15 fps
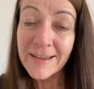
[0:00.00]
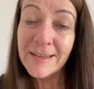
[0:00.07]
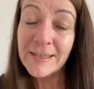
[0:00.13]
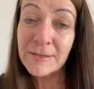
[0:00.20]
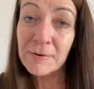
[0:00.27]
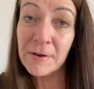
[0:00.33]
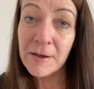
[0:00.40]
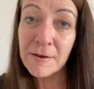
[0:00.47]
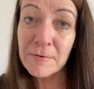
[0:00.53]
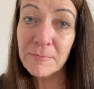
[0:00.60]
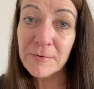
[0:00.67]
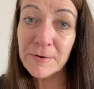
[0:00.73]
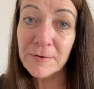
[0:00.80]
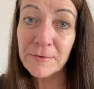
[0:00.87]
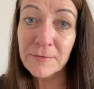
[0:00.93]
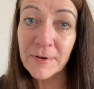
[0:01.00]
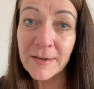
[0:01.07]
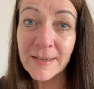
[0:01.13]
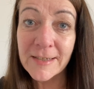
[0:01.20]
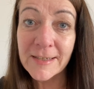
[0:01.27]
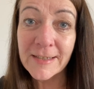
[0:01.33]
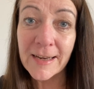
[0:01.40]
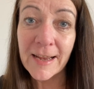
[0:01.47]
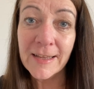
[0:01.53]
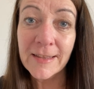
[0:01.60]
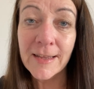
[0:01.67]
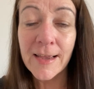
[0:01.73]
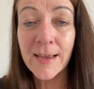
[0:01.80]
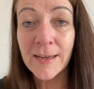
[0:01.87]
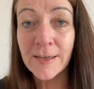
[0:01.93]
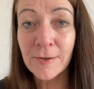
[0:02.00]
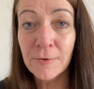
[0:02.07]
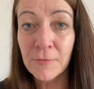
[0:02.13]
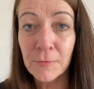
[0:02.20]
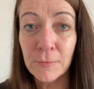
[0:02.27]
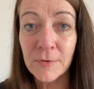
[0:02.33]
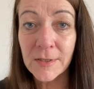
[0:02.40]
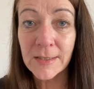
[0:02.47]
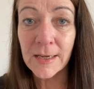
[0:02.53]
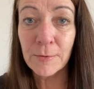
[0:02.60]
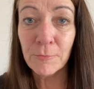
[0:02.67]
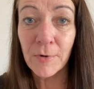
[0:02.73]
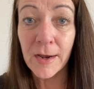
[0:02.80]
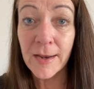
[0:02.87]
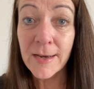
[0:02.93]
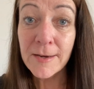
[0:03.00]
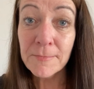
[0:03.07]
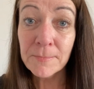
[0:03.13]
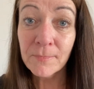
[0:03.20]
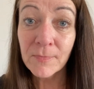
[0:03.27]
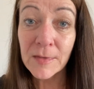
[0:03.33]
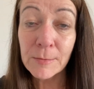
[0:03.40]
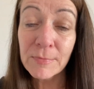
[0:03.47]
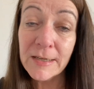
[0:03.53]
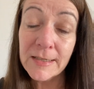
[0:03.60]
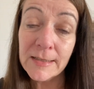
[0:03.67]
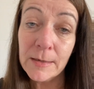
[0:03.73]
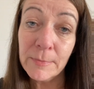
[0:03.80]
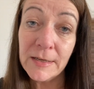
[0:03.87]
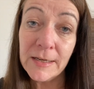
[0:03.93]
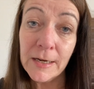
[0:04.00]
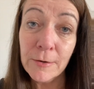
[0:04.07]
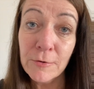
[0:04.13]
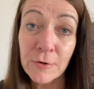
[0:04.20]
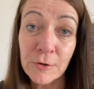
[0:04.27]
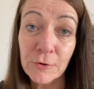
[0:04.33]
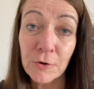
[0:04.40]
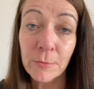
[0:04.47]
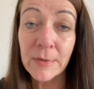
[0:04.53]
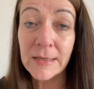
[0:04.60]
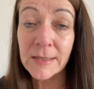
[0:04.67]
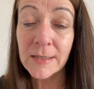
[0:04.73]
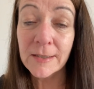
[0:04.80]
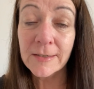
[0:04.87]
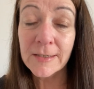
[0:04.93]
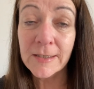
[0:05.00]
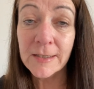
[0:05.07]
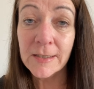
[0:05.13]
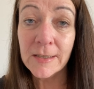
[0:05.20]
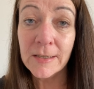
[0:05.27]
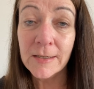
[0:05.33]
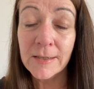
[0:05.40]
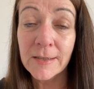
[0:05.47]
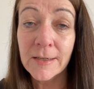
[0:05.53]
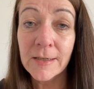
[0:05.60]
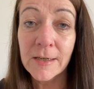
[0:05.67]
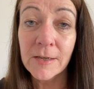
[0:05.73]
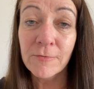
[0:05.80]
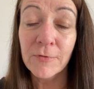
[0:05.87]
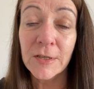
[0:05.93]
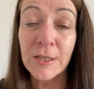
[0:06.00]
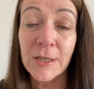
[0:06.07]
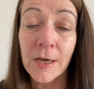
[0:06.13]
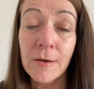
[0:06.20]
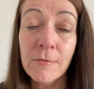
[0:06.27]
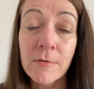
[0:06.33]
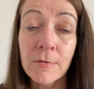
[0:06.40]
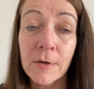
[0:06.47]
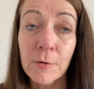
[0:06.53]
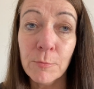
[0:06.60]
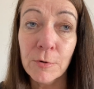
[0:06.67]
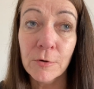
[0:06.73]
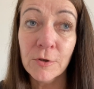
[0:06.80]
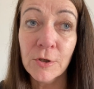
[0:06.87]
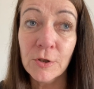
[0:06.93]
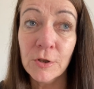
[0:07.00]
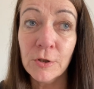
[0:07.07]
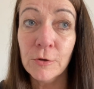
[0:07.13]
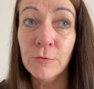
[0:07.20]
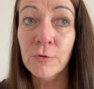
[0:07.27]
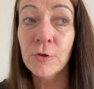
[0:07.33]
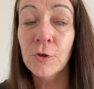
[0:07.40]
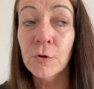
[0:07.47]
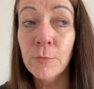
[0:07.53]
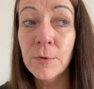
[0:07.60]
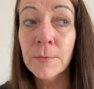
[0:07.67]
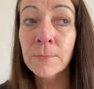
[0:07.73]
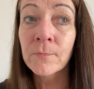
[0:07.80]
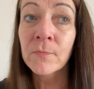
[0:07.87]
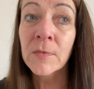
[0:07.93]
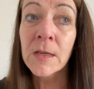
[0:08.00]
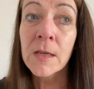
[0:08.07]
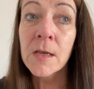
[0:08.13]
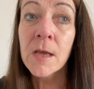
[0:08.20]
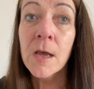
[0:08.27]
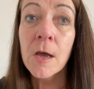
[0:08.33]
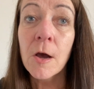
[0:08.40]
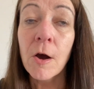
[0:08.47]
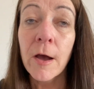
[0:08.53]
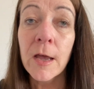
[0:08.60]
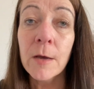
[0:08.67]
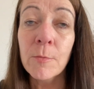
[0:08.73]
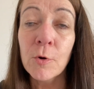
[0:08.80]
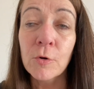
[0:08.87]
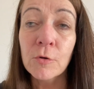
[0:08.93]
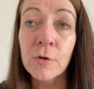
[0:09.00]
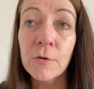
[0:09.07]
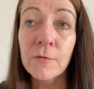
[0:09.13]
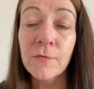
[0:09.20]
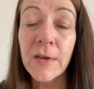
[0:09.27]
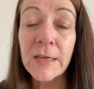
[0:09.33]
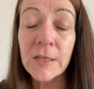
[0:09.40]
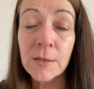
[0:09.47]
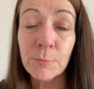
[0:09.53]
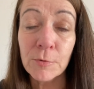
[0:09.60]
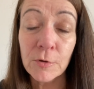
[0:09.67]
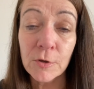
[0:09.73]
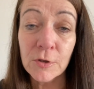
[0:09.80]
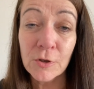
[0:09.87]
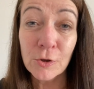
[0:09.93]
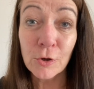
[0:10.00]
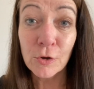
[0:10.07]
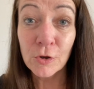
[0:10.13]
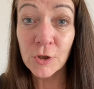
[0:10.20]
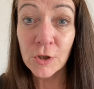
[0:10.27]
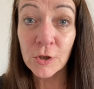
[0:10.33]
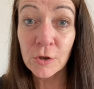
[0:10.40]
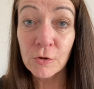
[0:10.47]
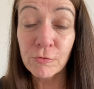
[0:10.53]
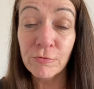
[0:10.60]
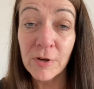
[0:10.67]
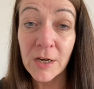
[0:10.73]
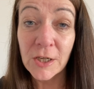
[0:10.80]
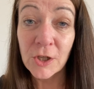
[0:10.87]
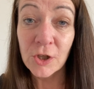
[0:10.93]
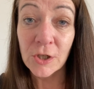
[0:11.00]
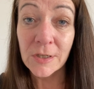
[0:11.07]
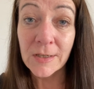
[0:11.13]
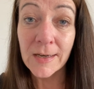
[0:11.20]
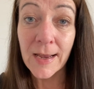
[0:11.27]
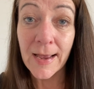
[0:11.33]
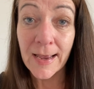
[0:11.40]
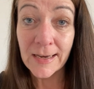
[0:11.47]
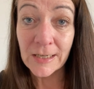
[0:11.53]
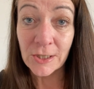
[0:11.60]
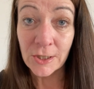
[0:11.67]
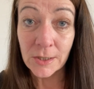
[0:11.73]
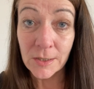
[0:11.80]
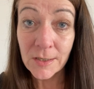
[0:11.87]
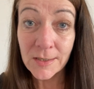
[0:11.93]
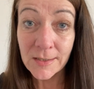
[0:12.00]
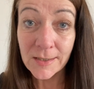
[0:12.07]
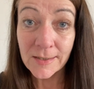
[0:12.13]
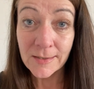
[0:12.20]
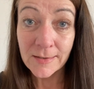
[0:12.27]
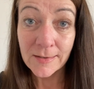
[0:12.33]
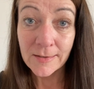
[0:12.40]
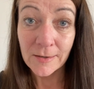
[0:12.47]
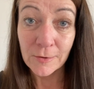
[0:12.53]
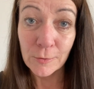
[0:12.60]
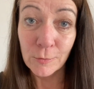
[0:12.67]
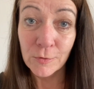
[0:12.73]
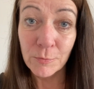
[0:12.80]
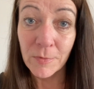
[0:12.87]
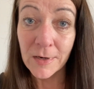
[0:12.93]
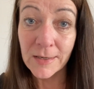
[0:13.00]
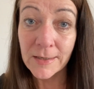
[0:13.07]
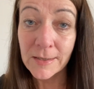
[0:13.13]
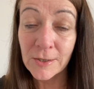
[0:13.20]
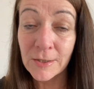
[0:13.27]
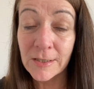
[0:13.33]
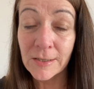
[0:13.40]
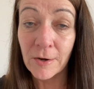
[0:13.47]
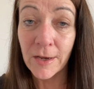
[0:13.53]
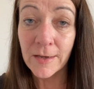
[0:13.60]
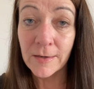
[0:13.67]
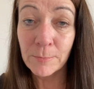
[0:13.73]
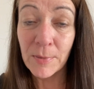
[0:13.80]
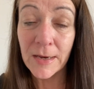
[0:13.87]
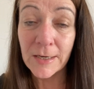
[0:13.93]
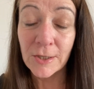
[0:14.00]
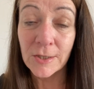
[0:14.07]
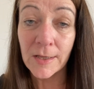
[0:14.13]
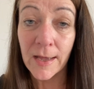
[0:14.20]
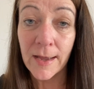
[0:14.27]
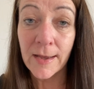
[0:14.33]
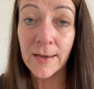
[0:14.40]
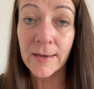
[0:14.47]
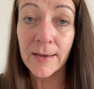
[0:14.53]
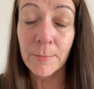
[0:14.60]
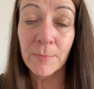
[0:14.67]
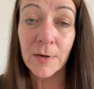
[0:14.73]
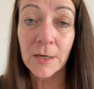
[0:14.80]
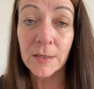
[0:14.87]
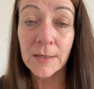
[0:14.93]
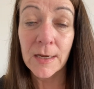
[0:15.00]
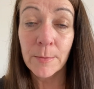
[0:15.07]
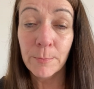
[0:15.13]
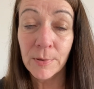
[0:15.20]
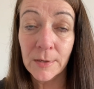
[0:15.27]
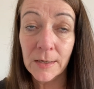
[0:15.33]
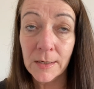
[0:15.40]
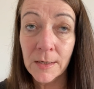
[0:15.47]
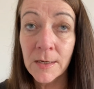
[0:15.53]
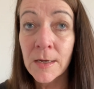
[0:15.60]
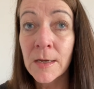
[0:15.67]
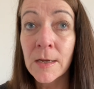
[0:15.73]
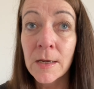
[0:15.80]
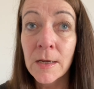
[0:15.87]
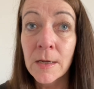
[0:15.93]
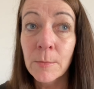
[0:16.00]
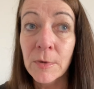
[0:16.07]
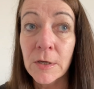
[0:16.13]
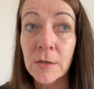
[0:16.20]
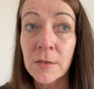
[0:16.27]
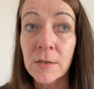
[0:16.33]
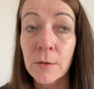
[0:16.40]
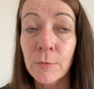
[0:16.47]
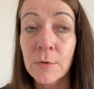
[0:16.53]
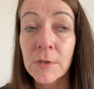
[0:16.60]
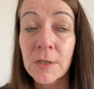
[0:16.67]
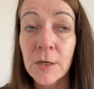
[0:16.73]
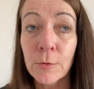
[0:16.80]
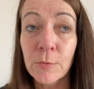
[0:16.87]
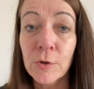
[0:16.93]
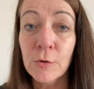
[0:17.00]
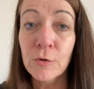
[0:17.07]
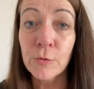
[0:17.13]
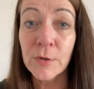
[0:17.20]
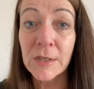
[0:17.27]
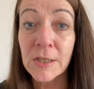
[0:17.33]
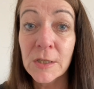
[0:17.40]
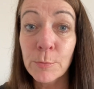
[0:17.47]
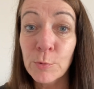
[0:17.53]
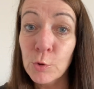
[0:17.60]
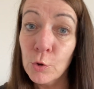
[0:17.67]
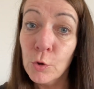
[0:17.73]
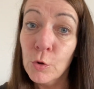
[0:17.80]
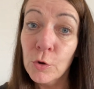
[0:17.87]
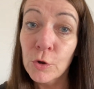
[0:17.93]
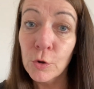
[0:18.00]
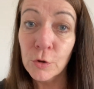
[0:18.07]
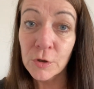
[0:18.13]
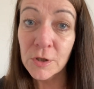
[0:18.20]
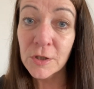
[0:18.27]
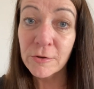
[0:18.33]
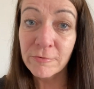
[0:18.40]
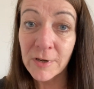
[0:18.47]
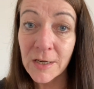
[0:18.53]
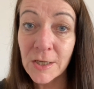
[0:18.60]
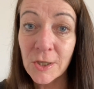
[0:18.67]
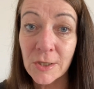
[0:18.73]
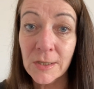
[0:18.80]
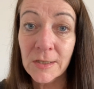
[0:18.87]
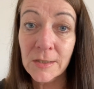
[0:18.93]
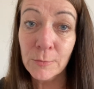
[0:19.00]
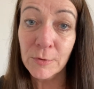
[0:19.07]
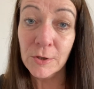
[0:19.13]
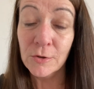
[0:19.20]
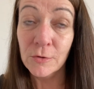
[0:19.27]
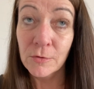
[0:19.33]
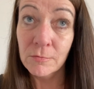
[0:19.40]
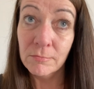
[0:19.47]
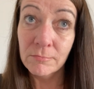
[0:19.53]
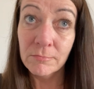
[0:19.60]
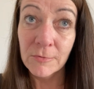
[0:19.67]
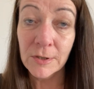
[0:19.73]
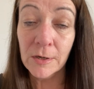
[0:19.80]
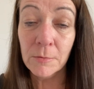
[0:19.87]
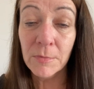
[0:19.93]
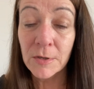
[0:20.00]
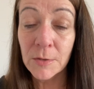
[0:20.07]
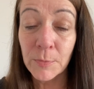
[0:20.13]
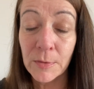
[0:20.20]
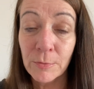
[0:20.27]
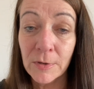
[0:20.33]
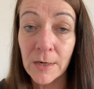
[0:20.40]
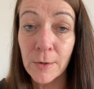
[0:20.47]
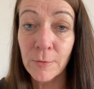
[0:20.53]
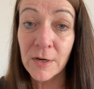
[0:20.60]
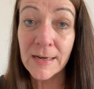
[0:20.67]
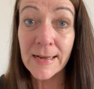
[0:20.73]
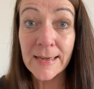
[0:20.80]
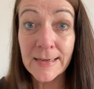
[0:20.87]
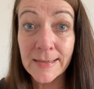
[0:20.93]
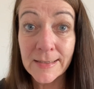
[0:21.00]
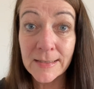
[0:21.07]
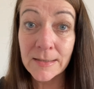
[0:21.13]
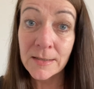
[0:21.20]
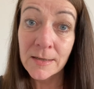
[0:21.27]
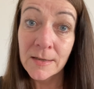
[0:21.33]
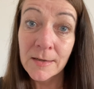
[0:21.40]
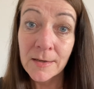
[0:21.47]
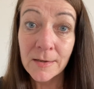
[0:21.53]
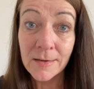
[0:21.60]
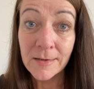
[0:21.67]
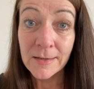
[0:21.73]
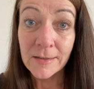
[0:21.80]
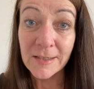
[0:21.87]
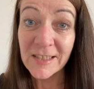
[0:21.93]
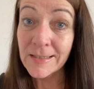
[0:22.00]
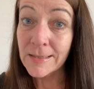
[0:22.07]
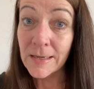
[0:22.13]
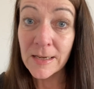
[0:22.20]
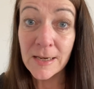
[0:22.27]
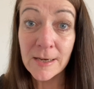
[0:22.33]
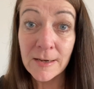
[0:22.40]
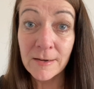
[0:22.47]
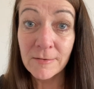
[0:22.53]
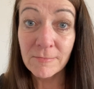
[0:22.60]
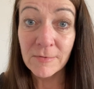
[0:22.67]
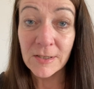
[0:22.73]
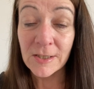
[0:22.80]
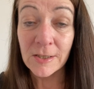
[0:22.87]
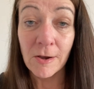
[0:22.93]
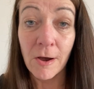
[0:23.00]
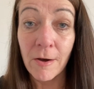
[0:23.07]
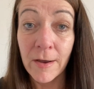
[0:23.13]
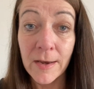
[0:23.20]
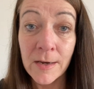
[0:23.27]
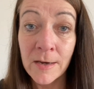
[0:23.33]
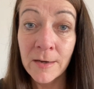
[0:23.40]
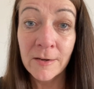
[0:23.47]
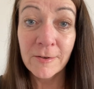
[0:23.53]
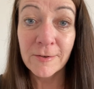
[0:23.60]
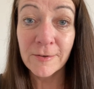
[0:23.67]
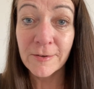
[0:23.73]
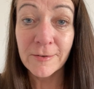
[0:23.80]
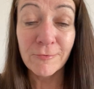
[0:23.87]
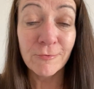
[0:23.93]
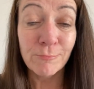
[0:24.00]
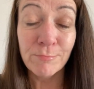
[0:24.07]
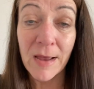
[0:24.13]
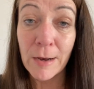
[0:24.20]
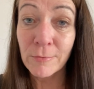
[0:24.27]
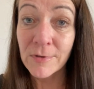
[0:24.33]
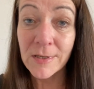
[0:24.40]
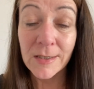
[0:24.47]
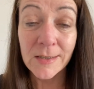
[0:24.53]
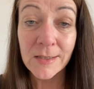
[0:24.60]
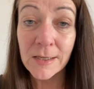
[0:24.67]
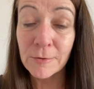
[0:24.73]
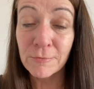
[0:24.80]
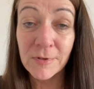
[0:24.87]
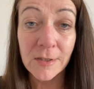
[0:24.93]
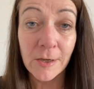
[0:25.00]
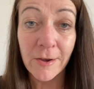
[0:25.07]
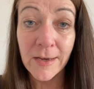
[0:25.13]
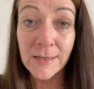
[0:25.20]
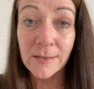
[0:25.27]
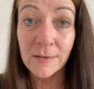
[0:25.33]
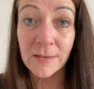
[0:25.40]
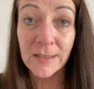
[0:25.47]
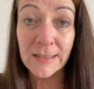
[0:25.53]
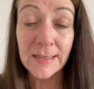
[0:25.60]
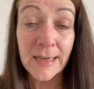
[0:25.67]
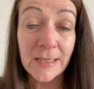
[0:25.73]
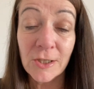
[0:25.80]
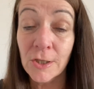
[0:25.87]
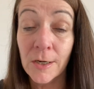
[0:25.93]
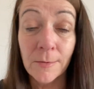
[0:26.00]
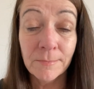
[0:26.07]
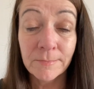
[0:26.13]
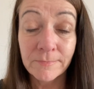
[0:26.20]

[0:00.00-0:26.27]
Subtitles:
So I hope you understand that and you feel the same way. Please let me know. You can comment under the video that I'll put onto YouTube. I am on Facebook as God's Creation Agent. I called my site page that and my company because I want to help you to explore God's creations, which, you know, most people know are lakes, the sea, the sky, mountains, hillsides, and in nature.